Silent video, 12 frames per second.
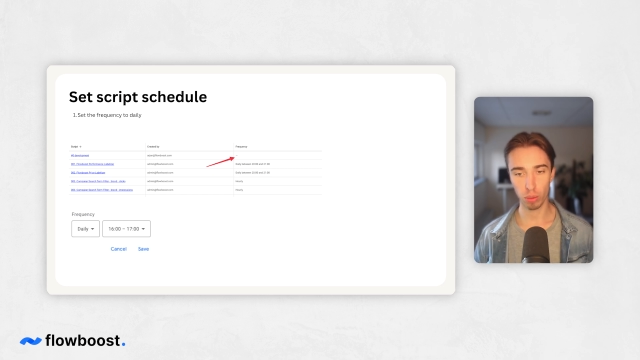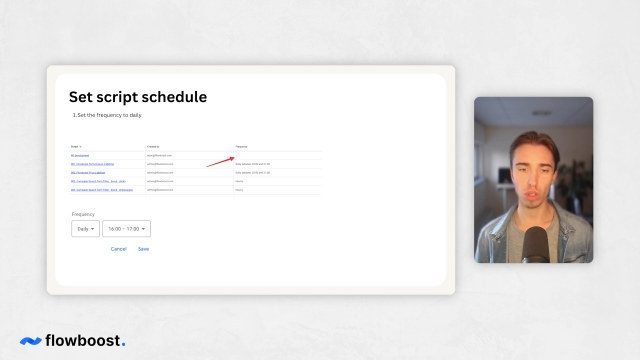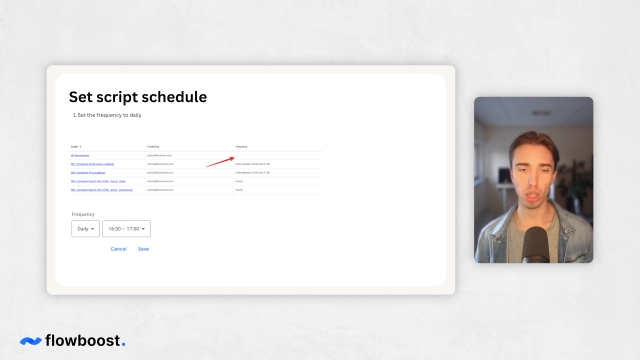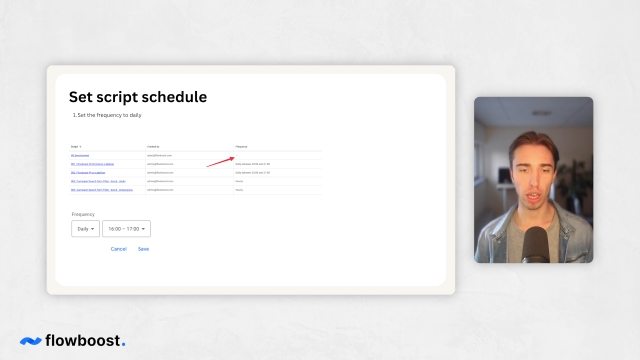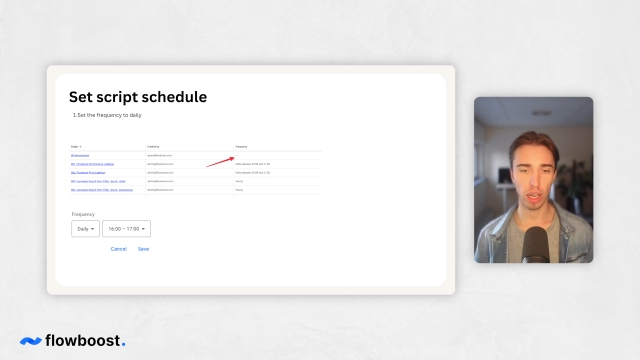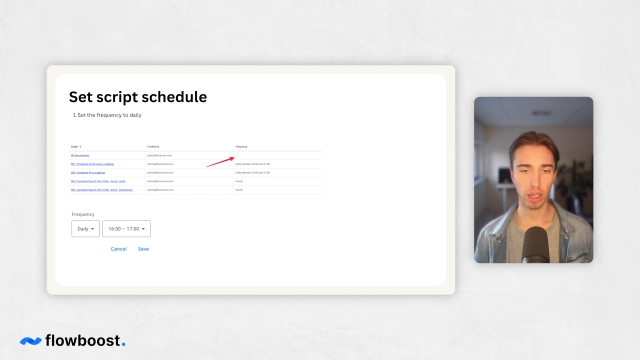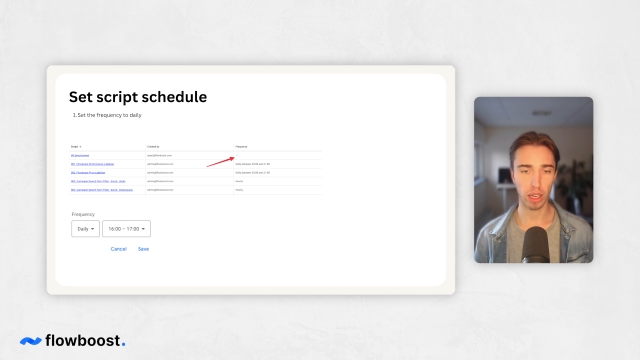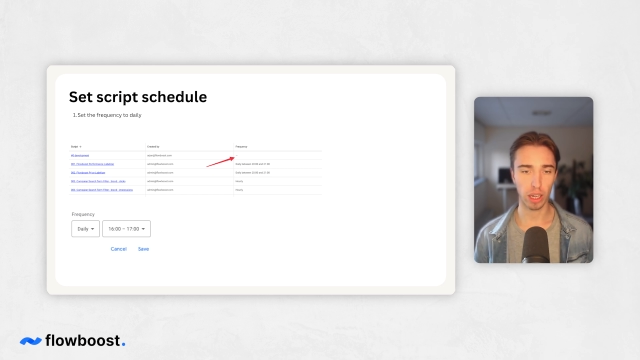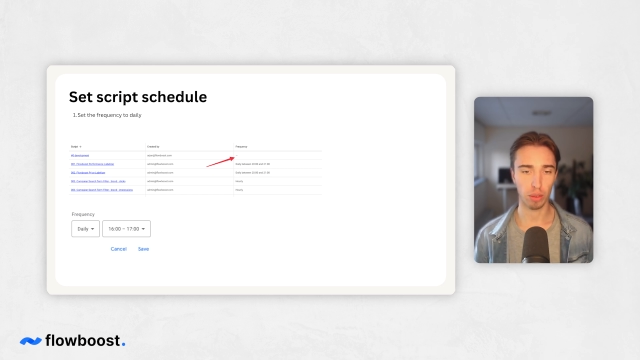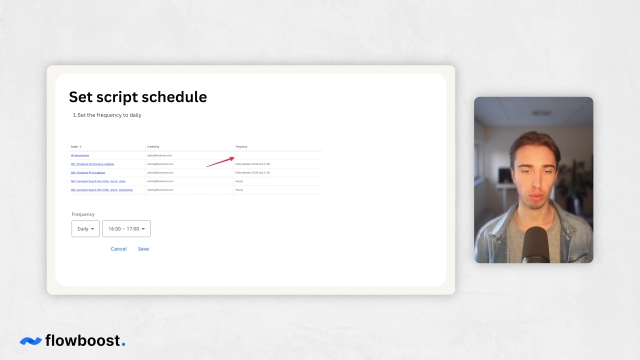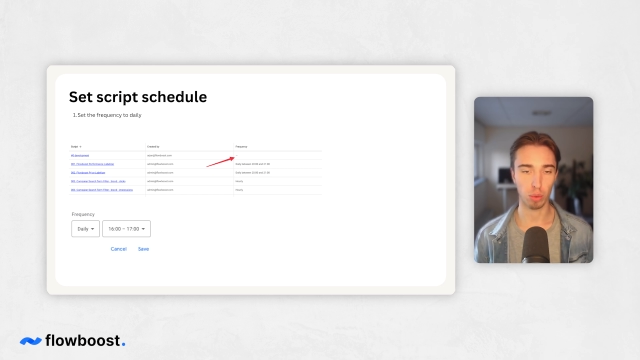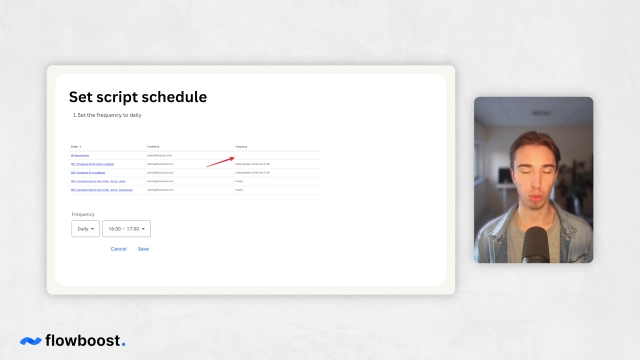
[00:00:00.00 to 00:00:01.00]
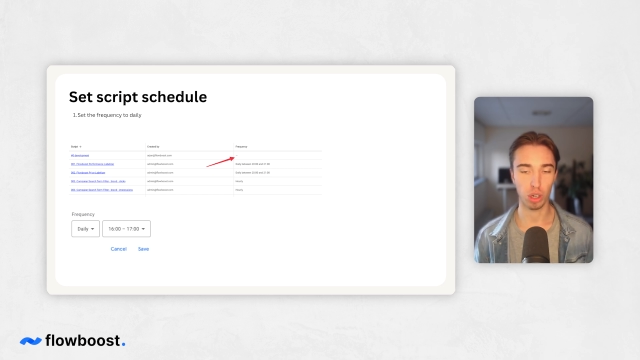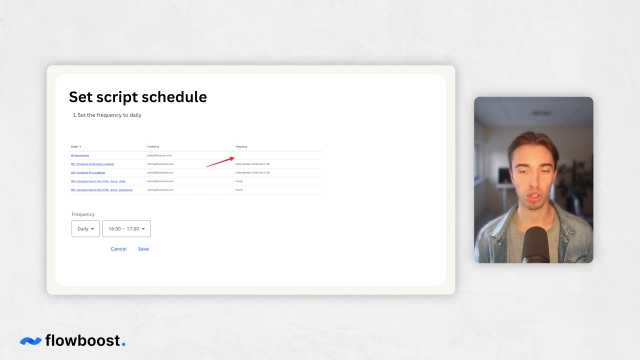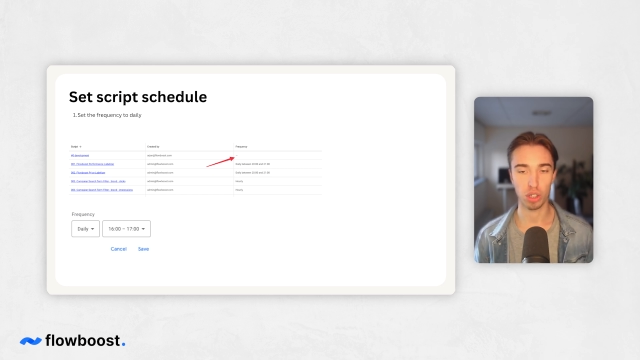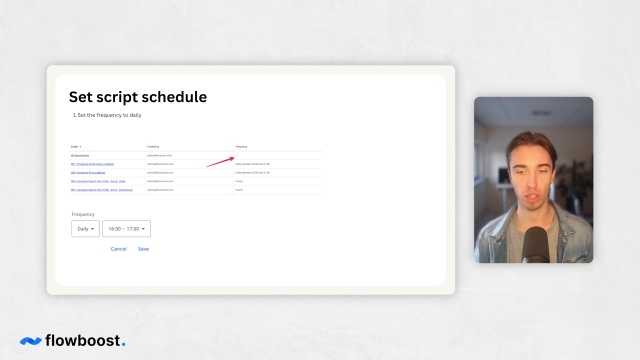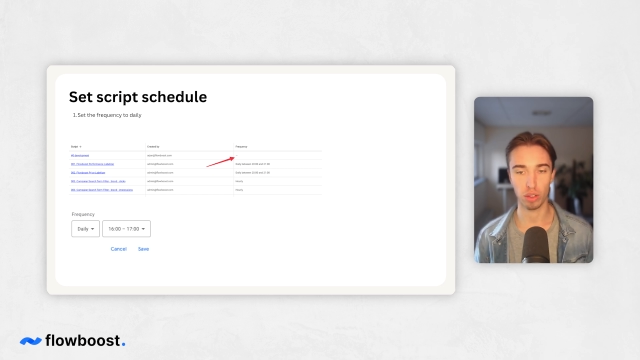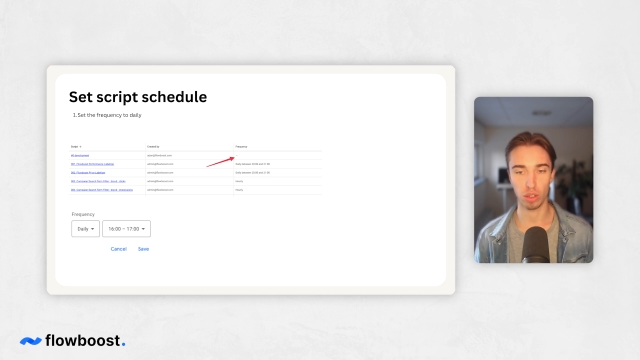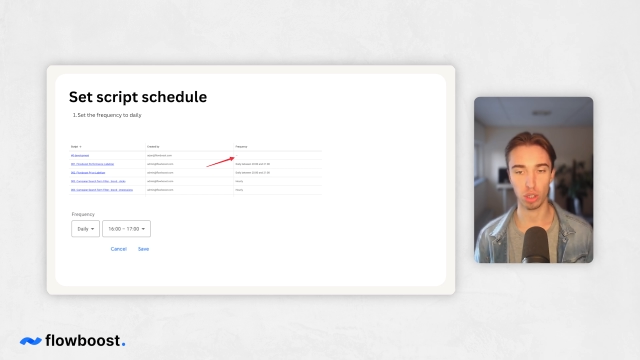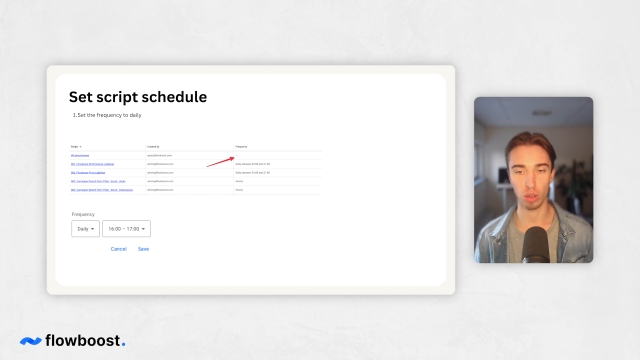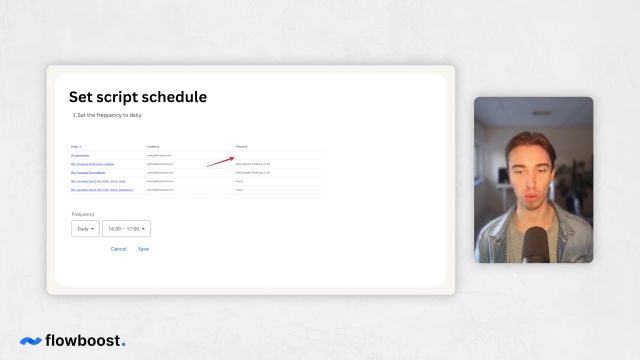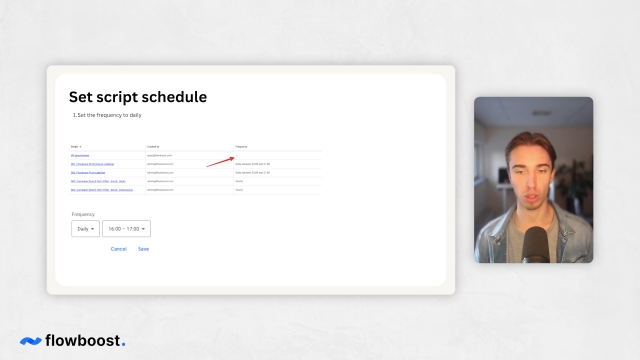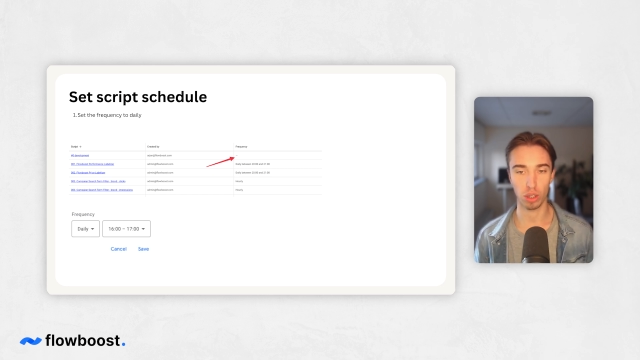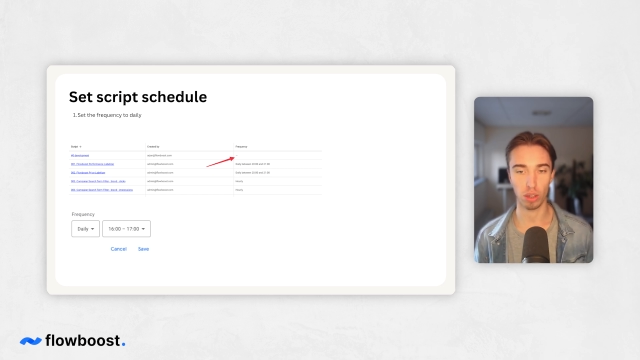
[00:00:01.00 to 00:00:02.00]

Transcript: And then for Merchant Center, you want it